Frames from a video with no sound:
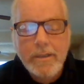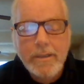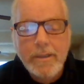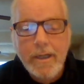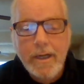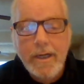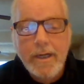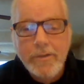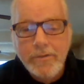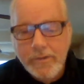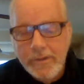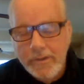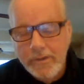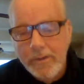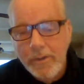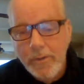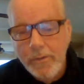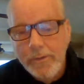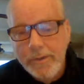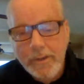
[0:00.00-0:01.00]
God, Jesus,
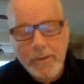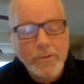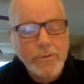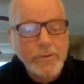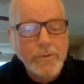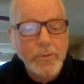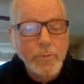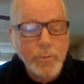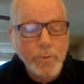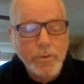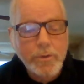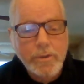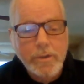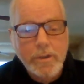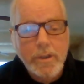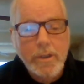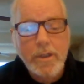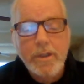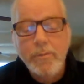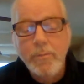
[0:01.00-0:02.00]
the Holy Ghost, and His Word,
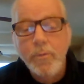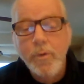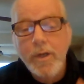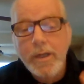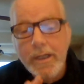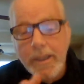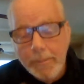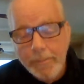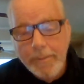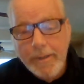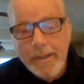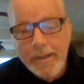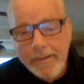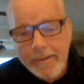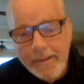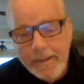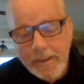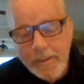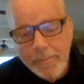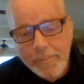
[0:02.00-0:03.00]
and running it by
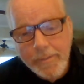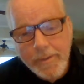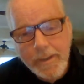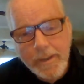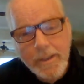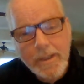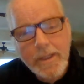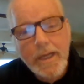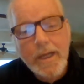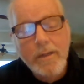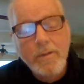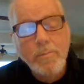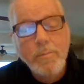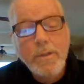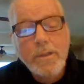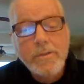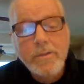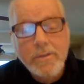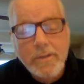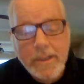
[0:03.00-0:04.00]
them as
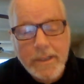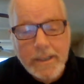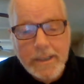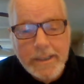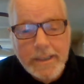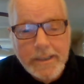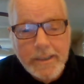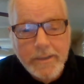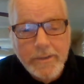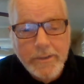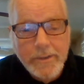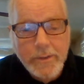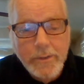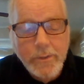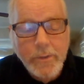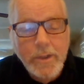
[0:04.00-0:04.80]
much as I needed to.